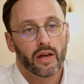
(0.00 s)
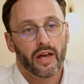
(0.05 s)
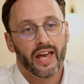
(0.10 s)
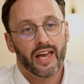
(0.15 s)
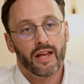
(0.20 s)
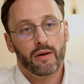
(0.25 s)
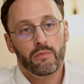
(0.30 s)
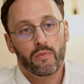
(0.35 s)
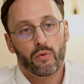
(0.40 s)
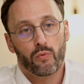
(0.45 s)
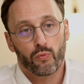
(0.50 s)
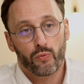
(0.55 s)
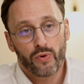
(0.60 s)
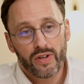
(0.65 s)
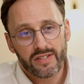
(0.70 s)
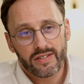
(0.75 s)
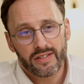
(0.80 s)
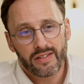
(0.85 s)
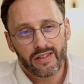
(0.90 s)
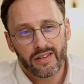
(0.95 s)
In
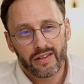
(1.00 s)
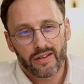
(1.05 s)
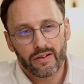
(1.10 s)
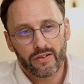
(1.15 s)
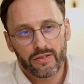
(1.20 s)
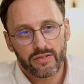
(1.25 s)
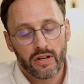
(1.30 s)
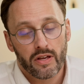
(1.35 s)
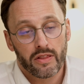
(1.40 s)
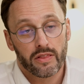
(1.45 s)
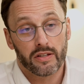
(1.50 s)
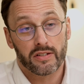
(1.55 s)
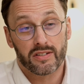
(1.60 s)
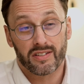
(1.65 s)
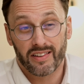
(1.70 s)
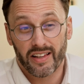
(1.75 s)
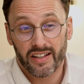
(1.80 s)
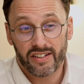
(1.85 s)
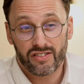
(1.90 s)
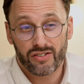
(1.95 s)
recent years, the
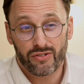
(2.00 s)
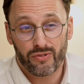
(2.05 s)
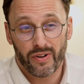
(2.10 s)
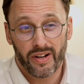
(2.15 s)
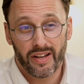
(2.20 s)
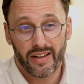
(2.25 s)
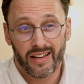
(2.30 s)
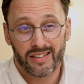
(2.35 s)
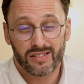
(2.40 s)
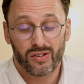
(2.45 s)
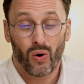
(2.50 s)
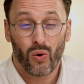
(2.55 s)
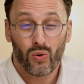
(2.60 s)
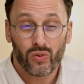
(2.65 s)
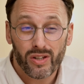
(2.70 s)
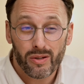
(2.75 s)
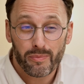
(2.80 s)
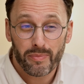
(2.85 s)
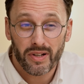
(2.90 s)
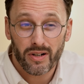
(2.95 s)
selection rate has
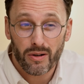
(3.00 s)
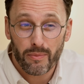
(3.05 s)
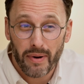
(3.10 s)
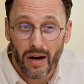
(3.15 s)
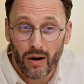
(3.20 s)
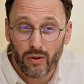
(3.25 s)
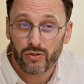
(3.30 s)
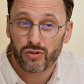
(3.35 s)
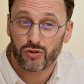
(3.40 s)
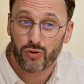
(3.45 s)
only been about